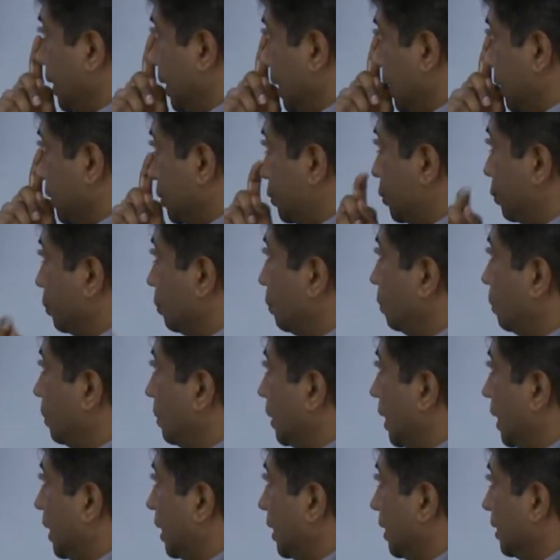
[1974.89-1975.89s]

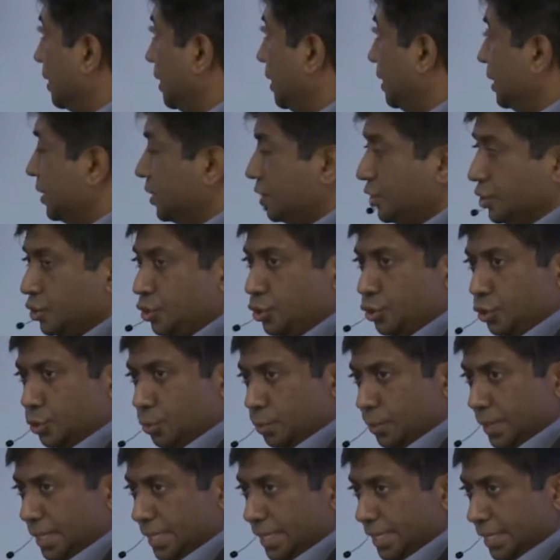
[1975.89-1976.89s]
into these
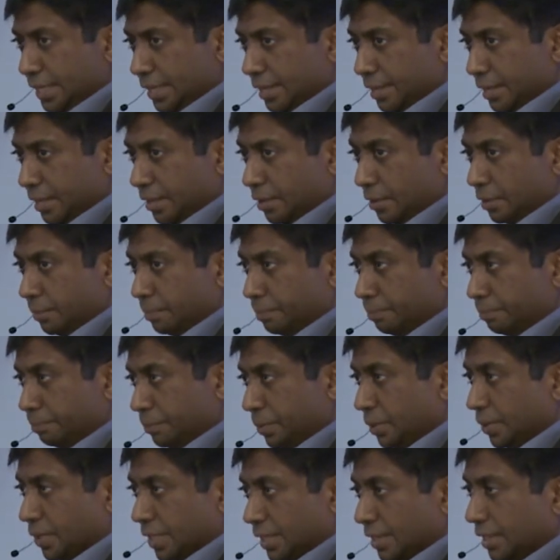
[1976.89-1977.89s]
UE,
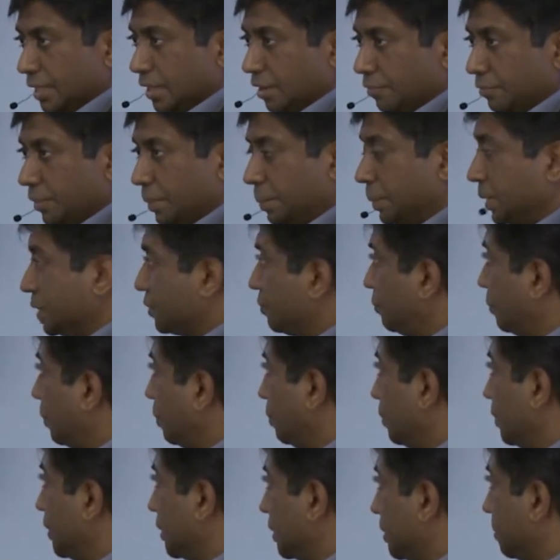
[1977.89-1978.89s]
you can think of them as
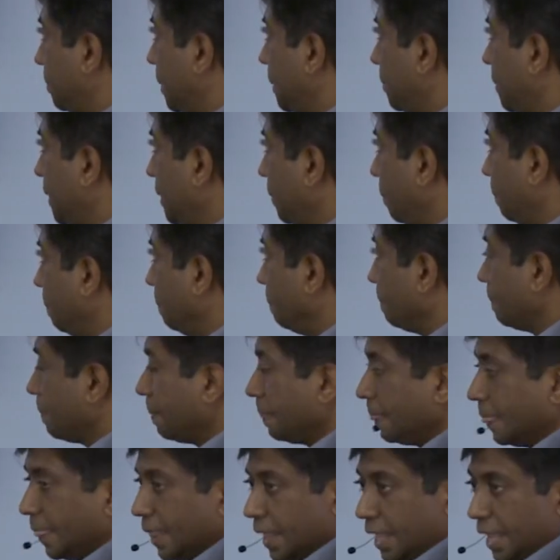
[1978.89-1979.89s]
folders maybe.
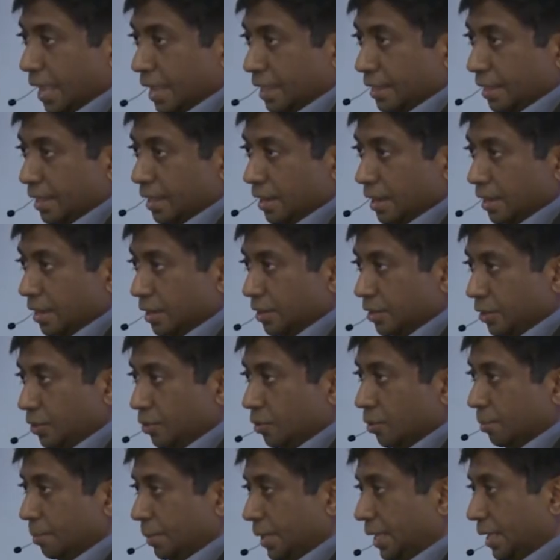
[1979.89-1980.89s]
And then
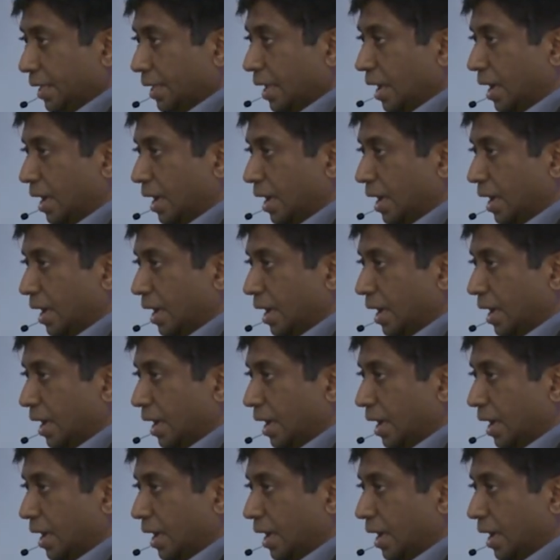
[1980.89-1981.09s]
you'll be